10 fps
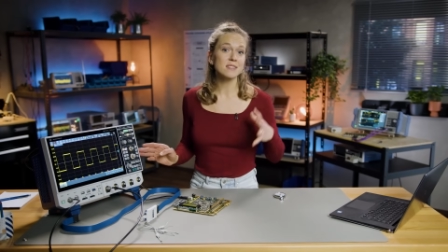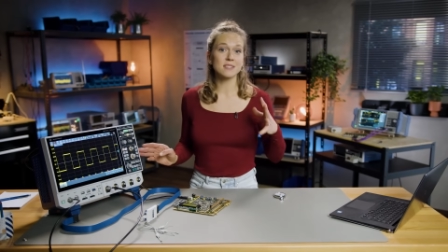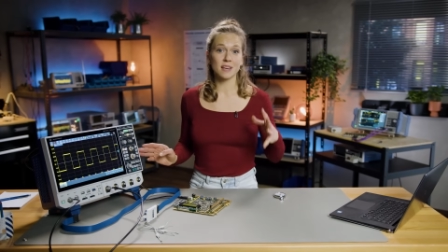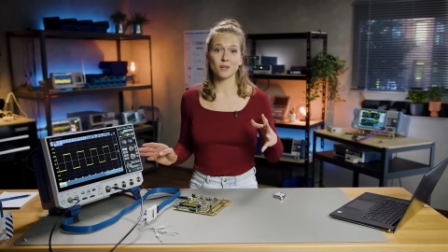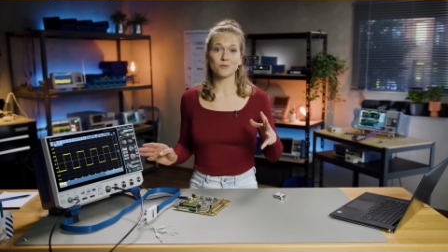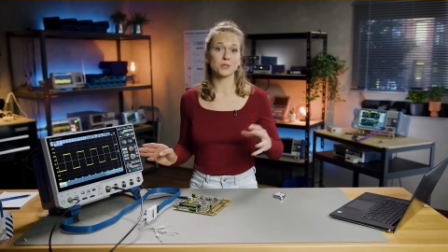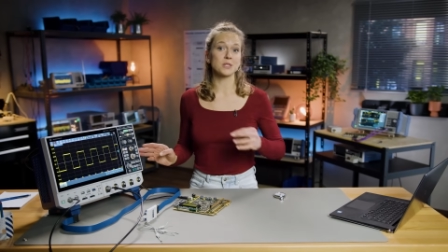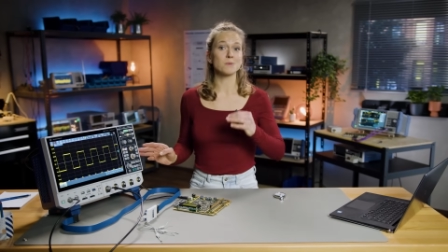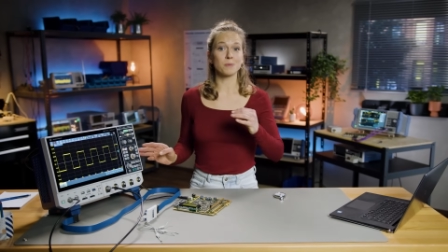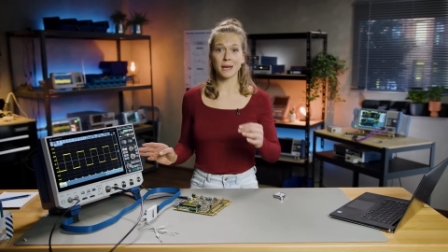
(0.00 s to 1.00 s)
scale for
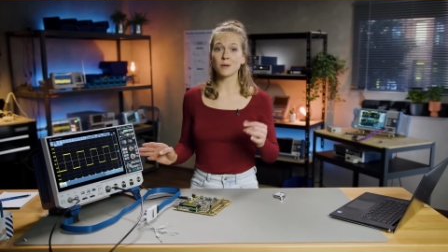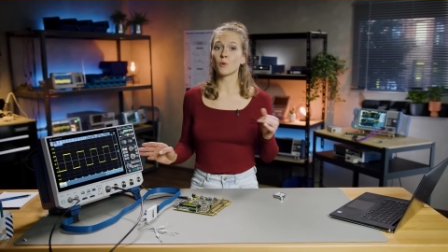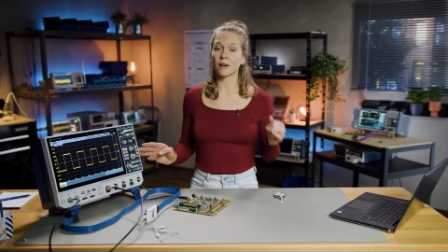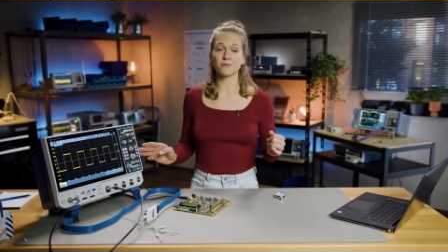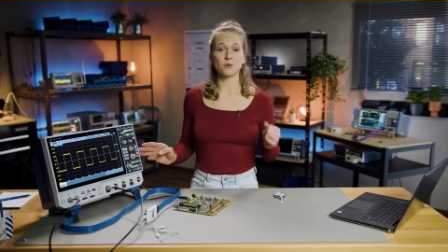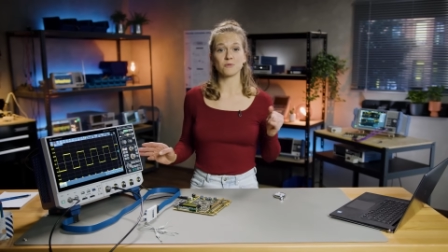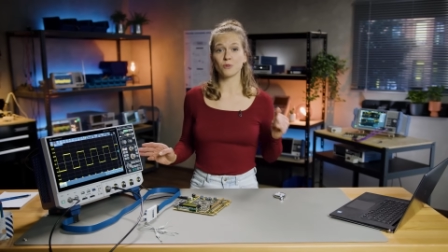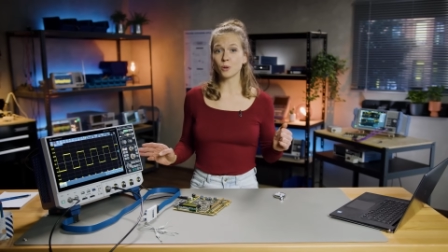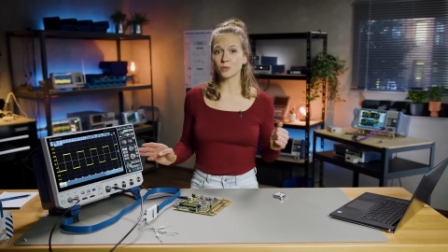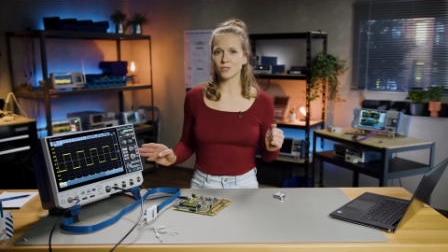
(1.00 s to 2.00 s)
displaying waveform
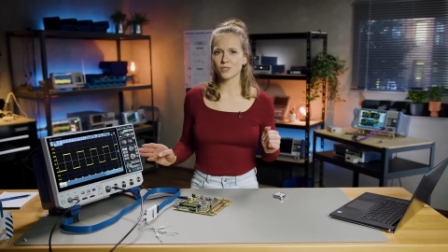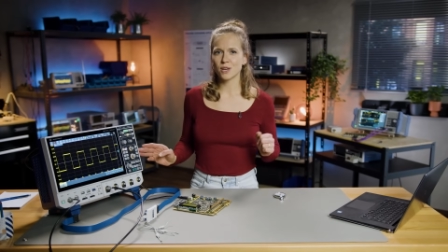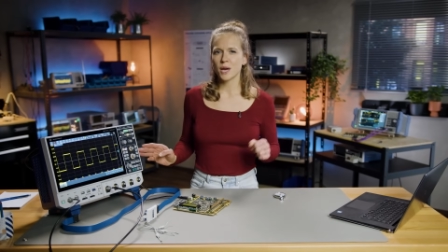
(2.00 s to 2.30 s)
voltage.